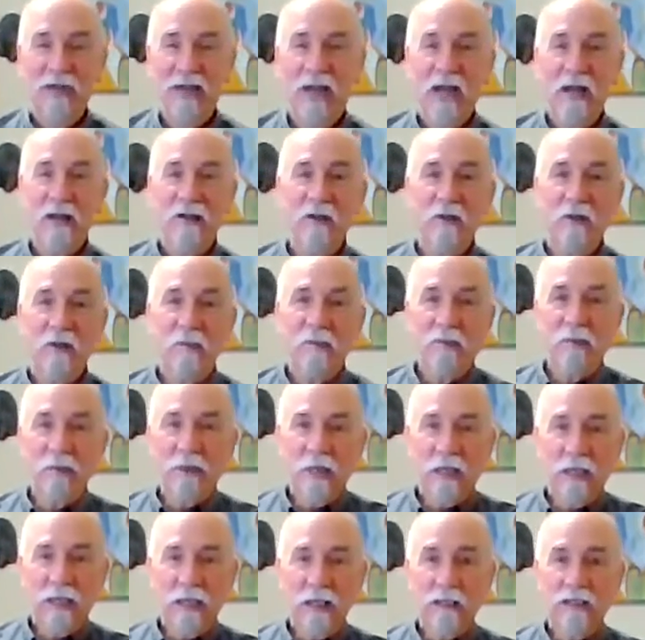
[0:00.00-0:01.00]
patting your
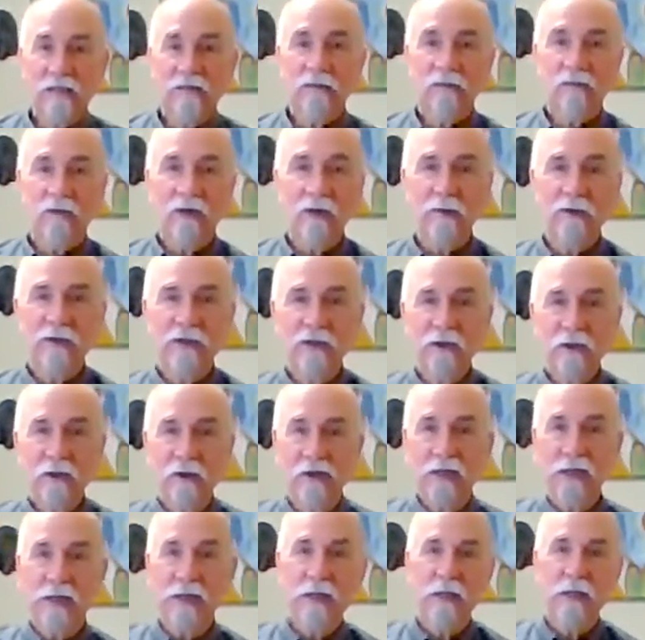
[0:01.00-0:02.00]
belly, rubbing
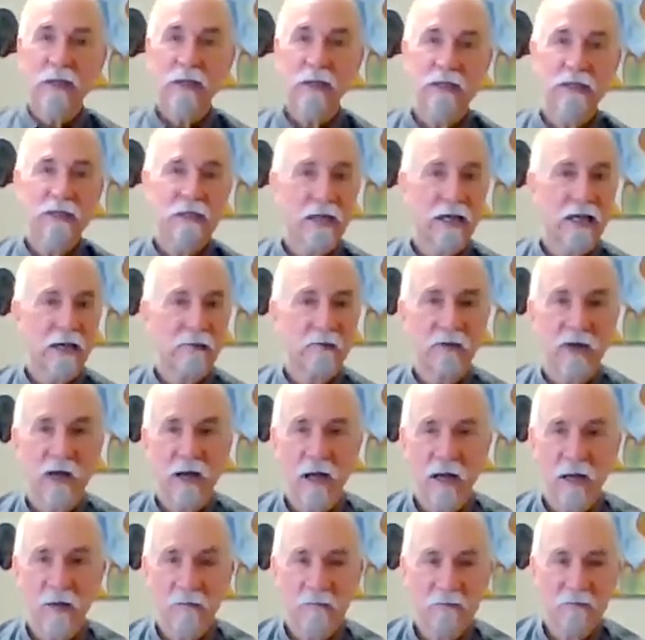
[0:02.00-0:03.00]
your head at the same
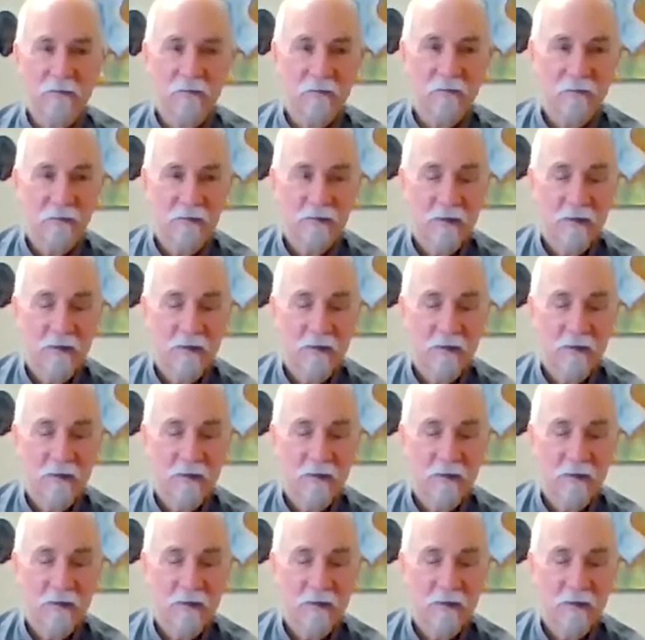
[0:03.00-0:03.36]
time.